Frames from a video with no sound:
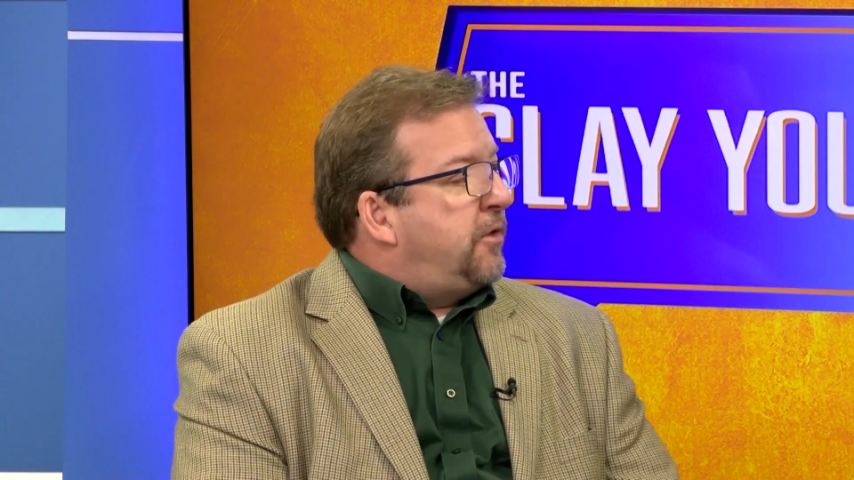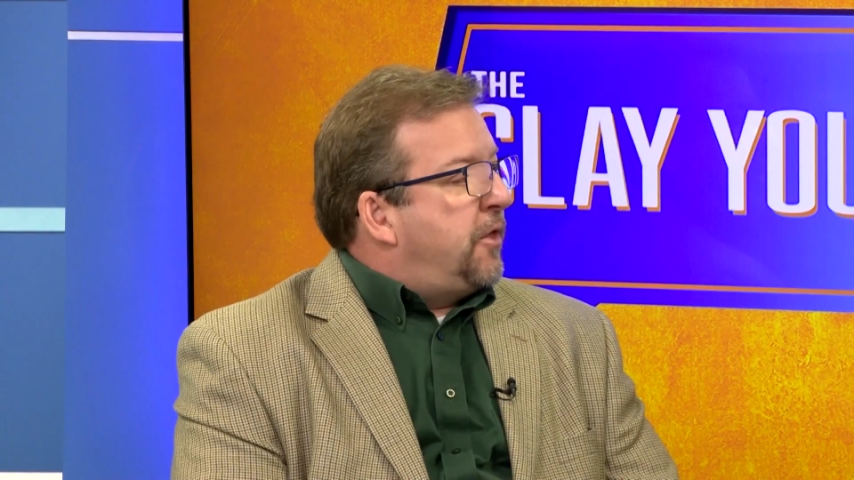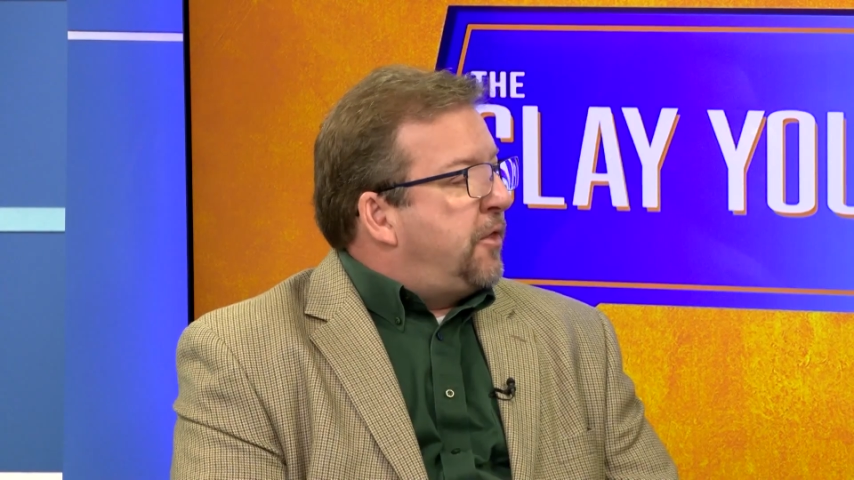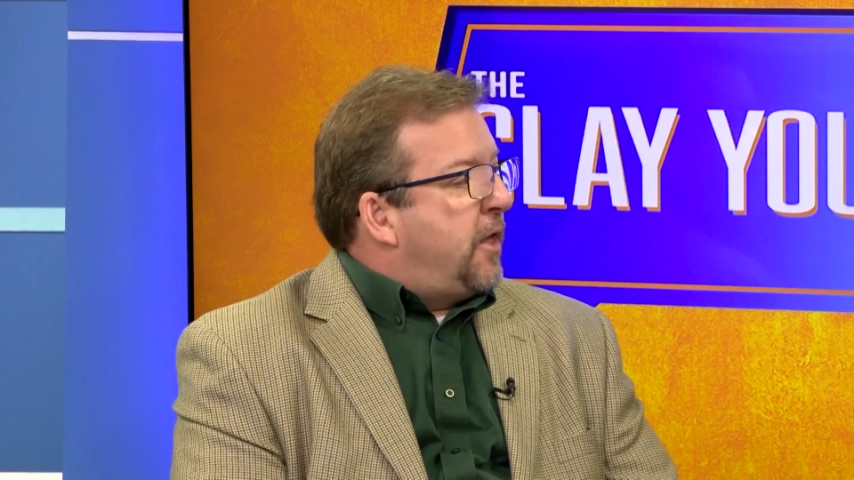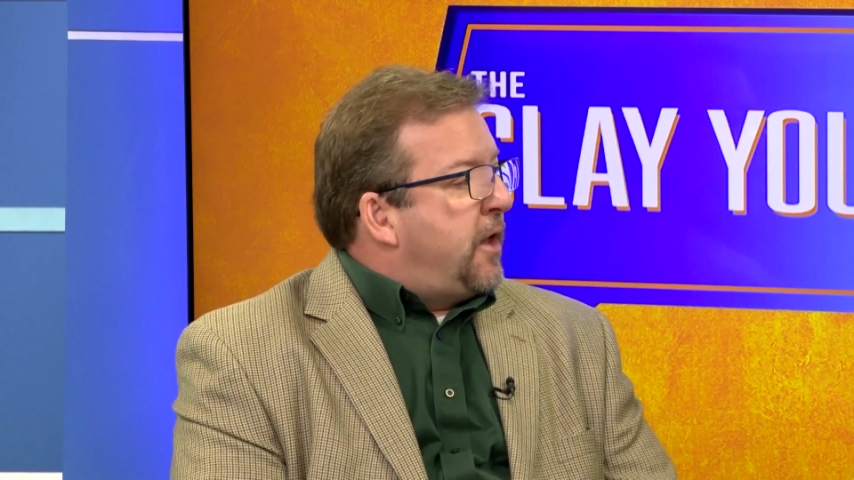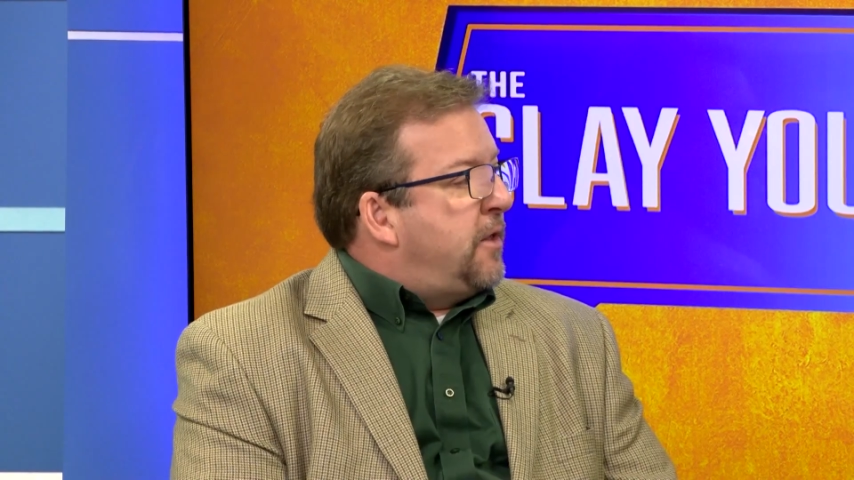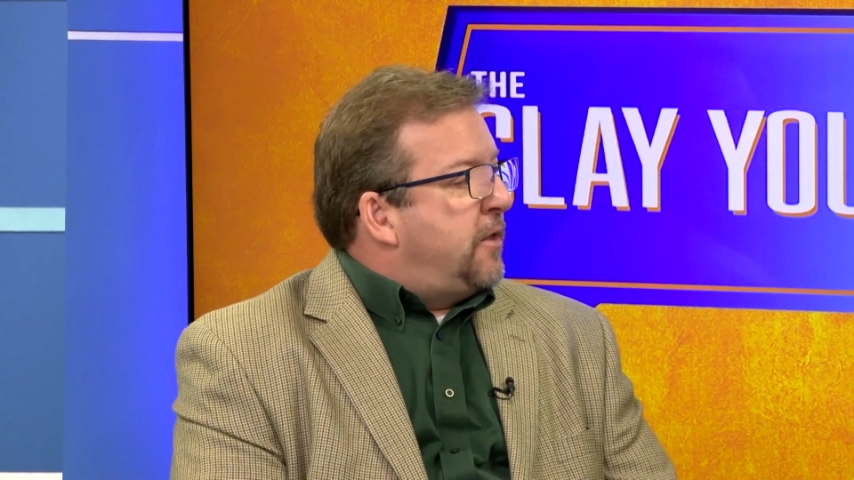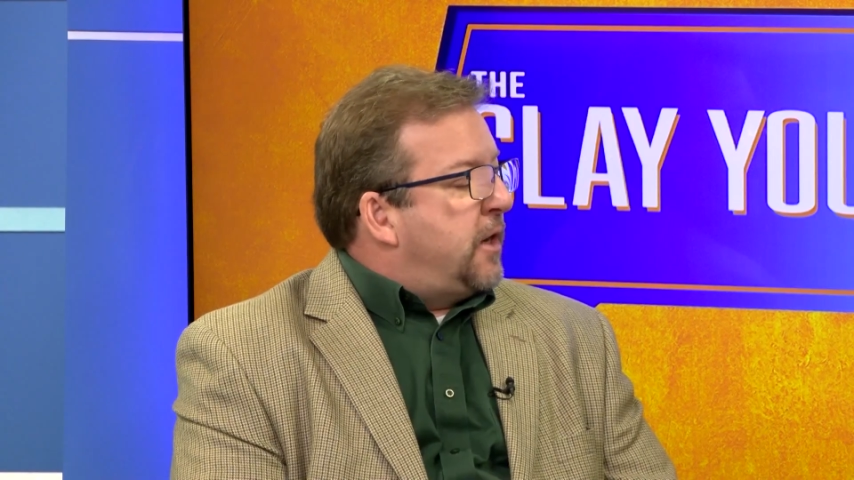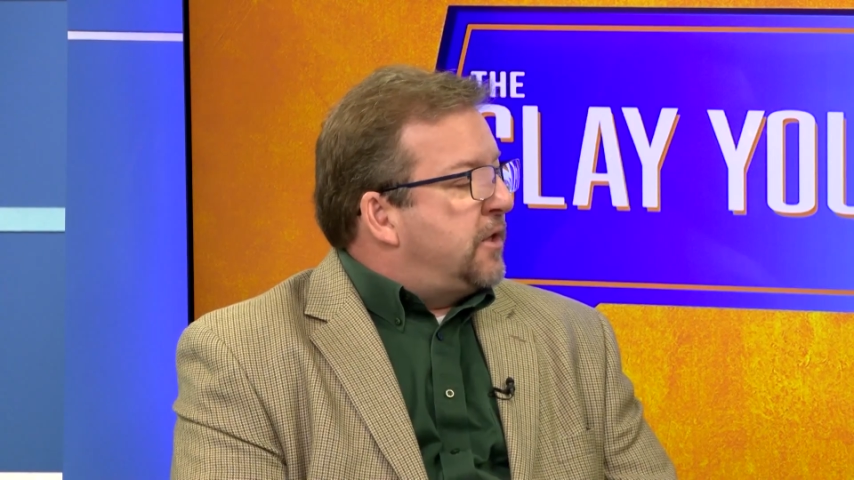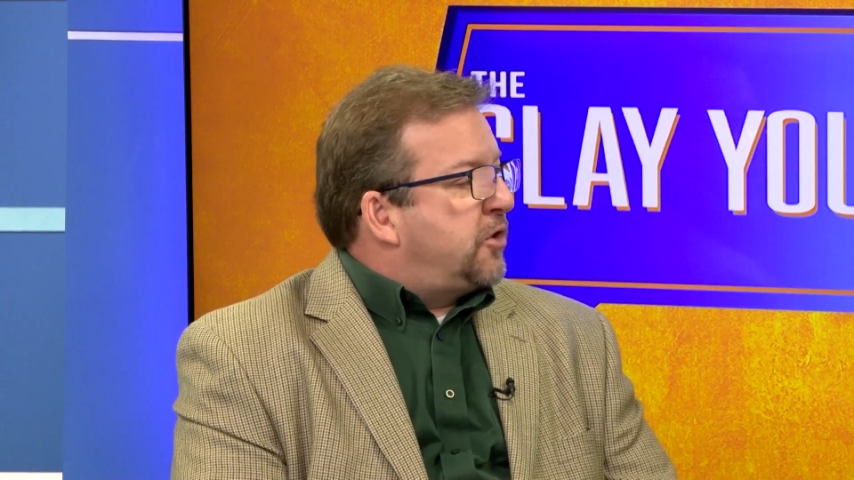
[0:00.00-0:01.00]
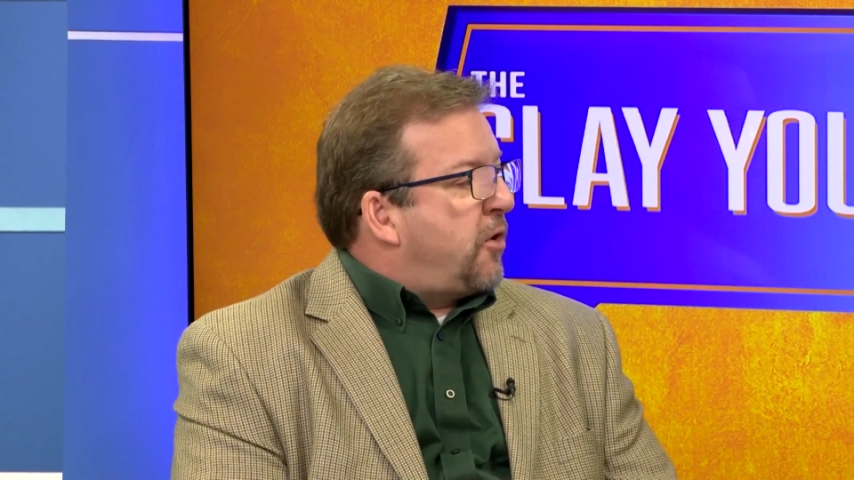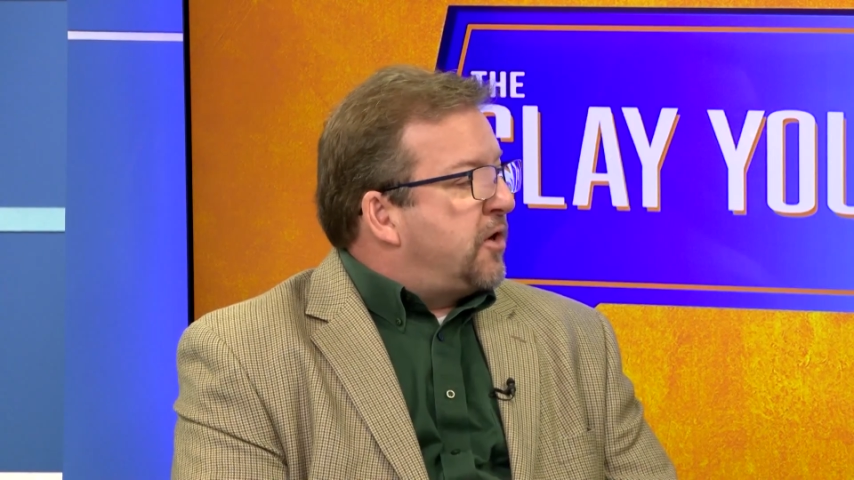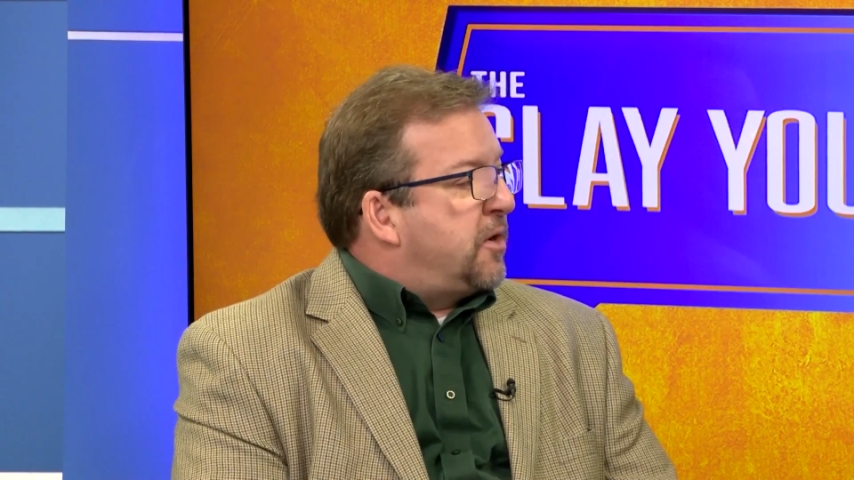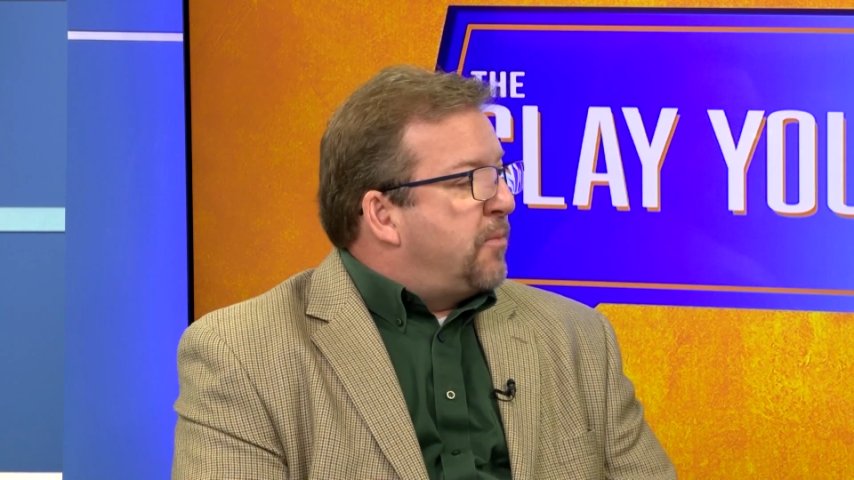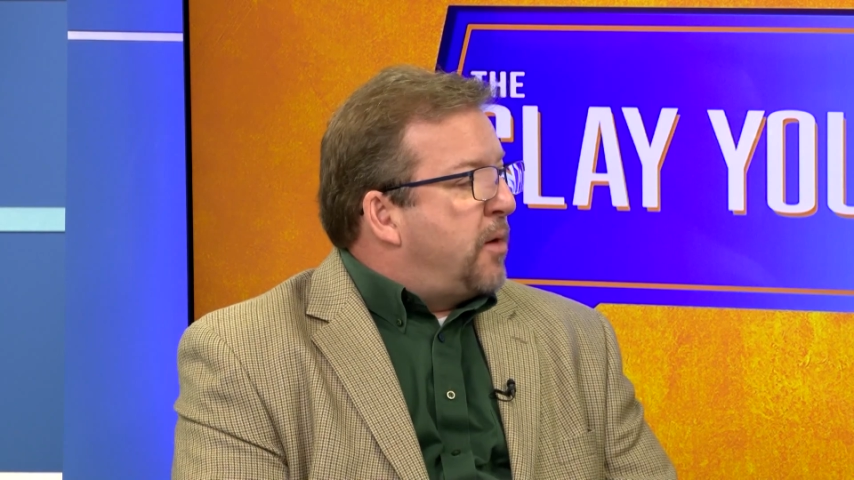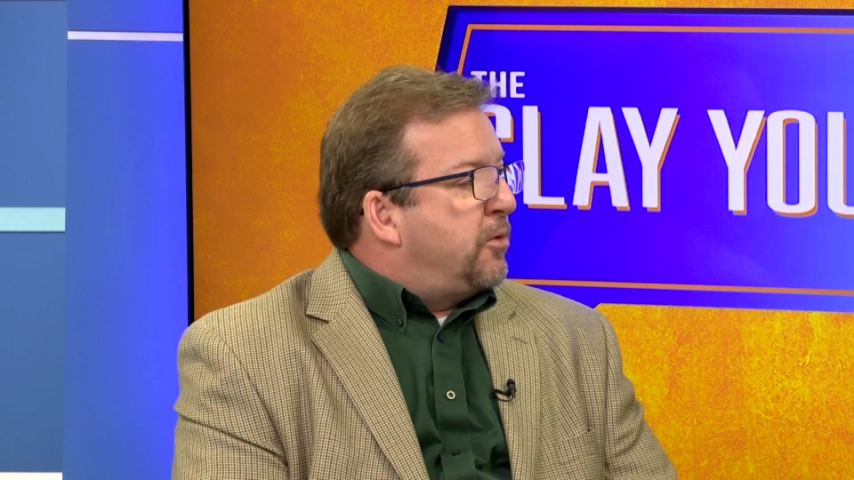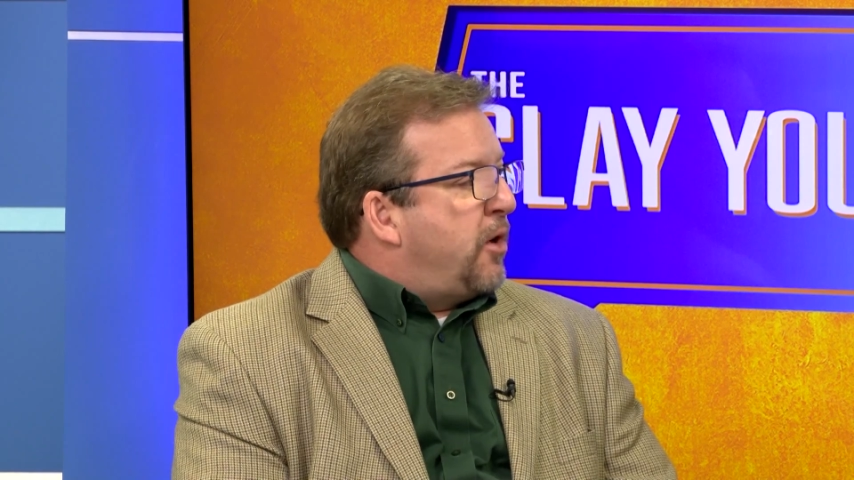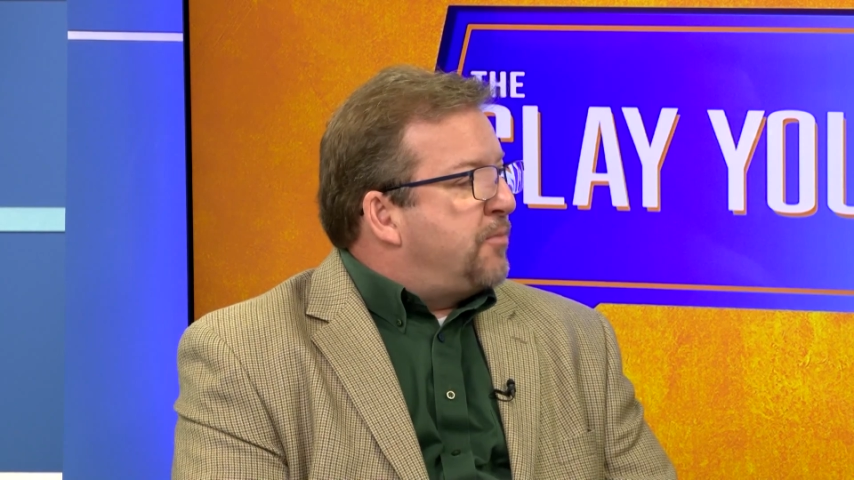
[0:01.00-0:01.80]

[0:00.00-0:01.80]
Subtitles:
the thing that is starting to bubble